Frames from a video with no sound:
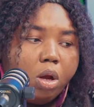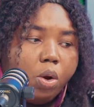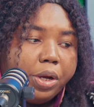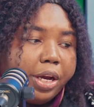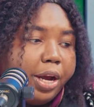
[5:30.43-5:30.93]

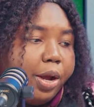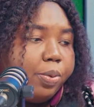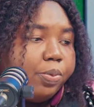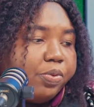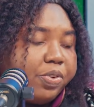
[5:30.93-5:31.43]

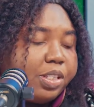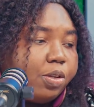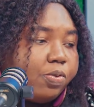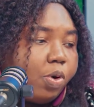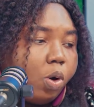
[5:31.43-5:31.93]
Okay, first
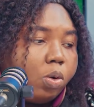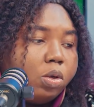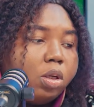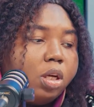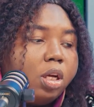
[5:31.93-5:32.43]
of
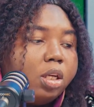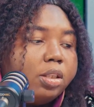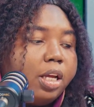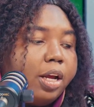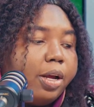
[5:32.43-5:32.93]
all,
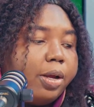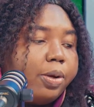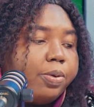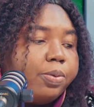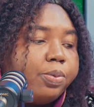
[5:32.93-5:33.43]

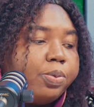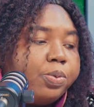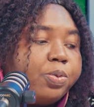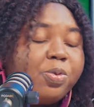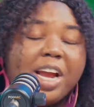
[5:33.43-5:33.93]
the
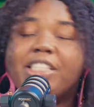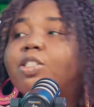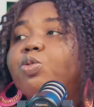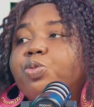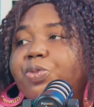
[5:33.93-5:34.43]
right
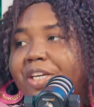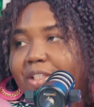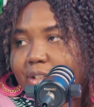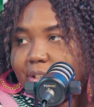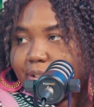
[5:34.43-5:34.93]
to
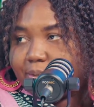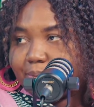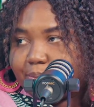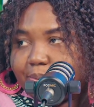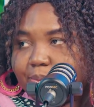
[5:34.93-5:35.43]
rent.
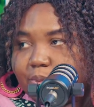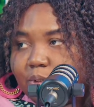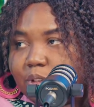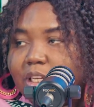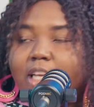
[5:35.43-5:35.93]

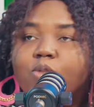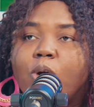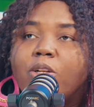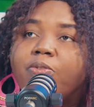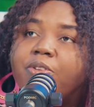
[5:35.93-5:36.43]
That's
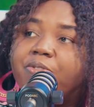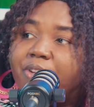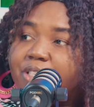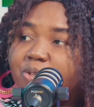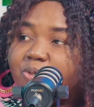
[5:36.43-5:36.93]
one of the
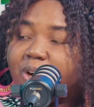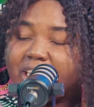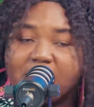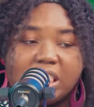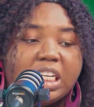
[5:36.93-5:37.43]
first
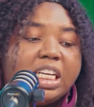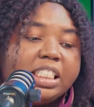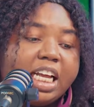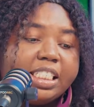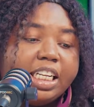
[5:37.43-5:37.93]
rights
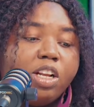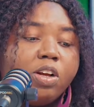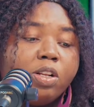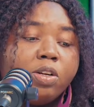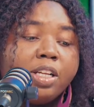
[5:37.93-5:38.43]
that a
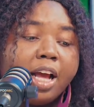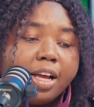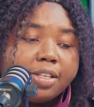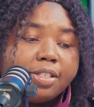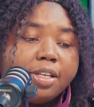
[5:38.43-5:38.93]
landlord
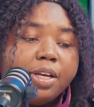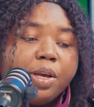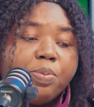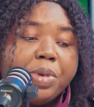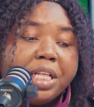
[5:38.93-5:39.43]
has.
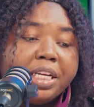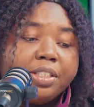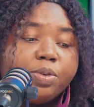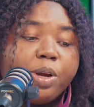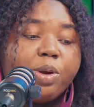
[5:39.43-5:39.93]

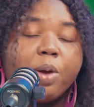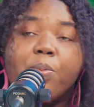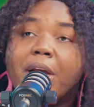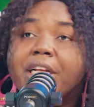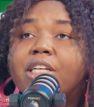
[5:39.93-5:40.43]
Meaning, when you're
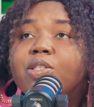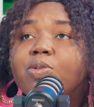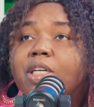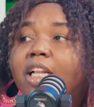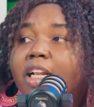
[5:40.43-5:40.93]
packing into
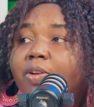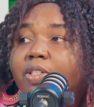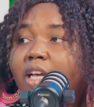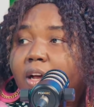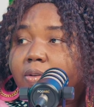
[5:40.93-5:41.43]
the
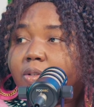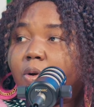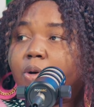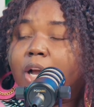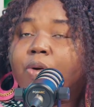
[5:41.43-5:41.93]
landlord's house
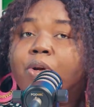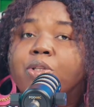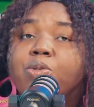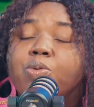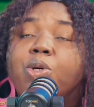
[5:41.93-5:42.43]
or you're going
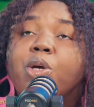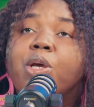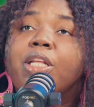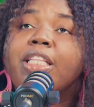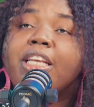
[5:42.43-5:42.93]
to
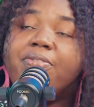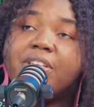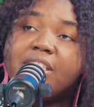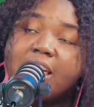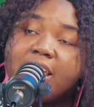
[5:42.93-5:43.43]
live
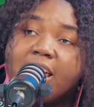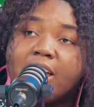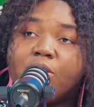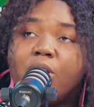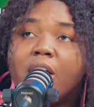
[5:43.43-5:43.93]
inside the
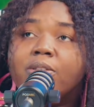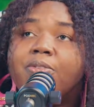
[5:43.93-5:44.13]
landlord house,